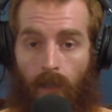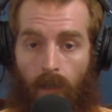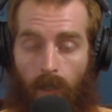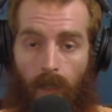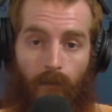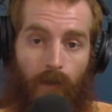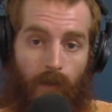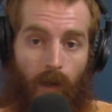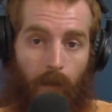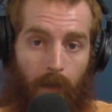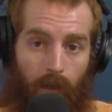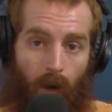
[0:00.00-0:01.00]
And if it's
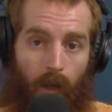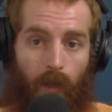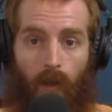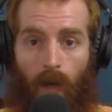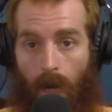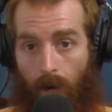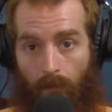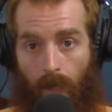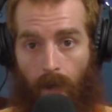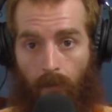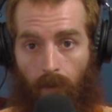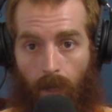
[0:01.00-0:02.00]
going to be dark, you're going to
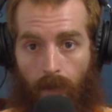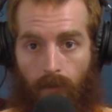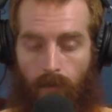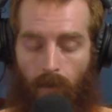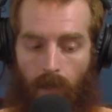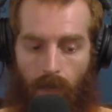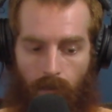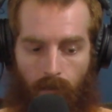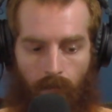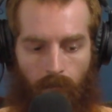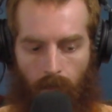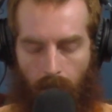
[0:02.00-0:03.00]
have lights. So that's
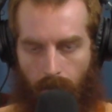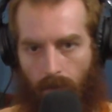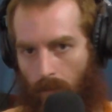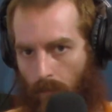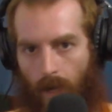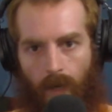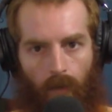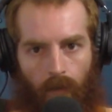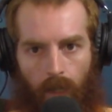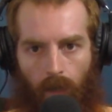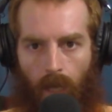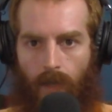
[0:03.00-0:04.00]
the red and
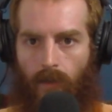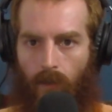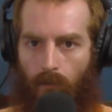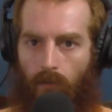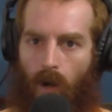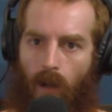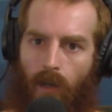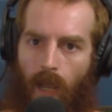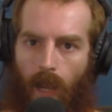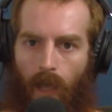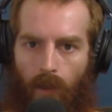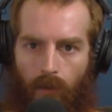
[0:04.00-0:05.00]
green lights on the front
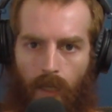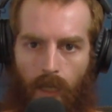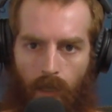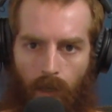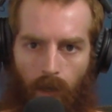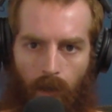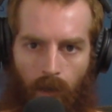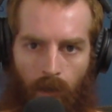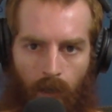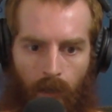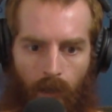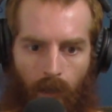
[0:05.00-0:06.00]
and the
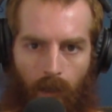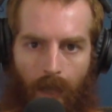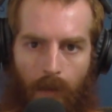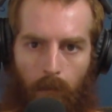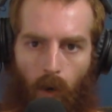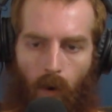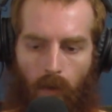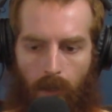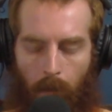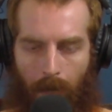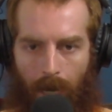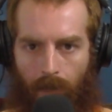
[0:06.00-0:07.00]
light pole in
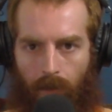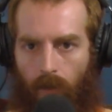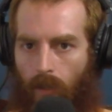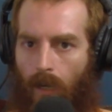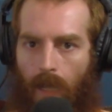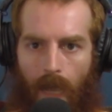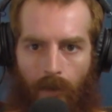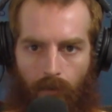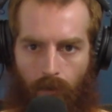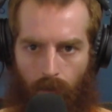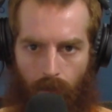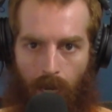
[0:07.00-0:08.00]
the back. You're going to have
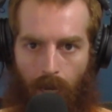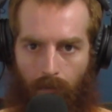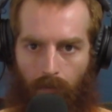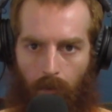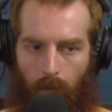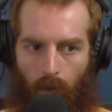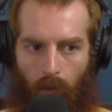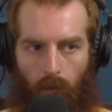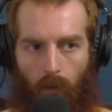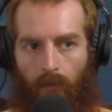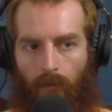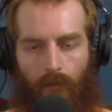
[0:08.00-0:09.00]
to just have some of those.
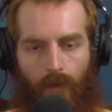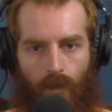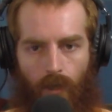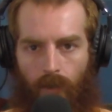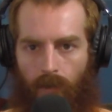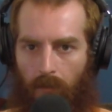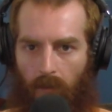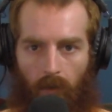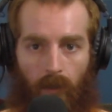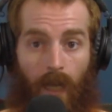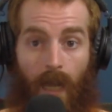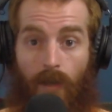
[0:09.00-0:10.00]
Or if you're fishing some sort
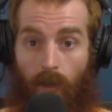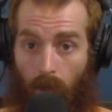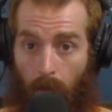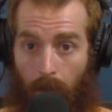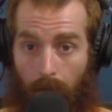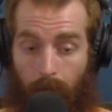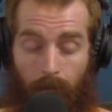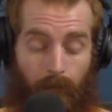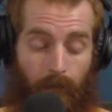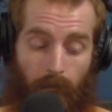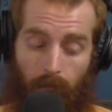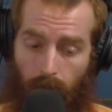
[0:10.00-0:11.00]
of a night tournament,
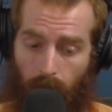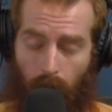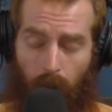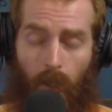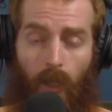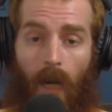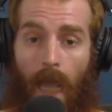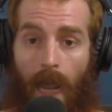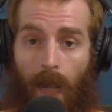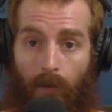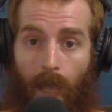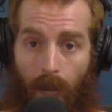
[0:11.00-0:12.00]
you're going to
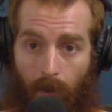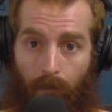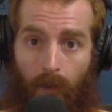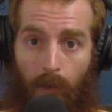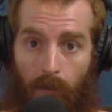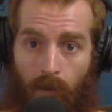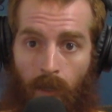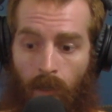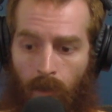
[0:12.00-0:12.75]
have those.